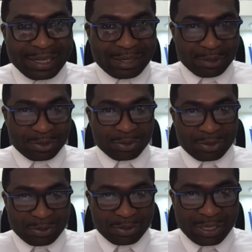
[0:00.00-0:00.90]
and also
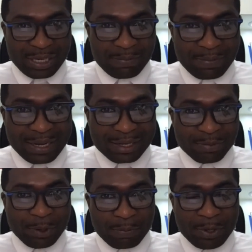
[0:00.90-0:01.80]
to impact
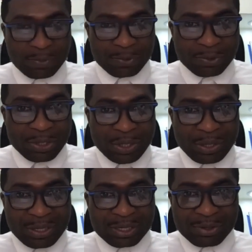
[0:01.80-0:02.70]
more people
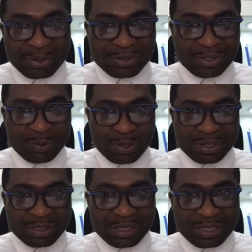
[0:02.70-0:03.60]
all across the world.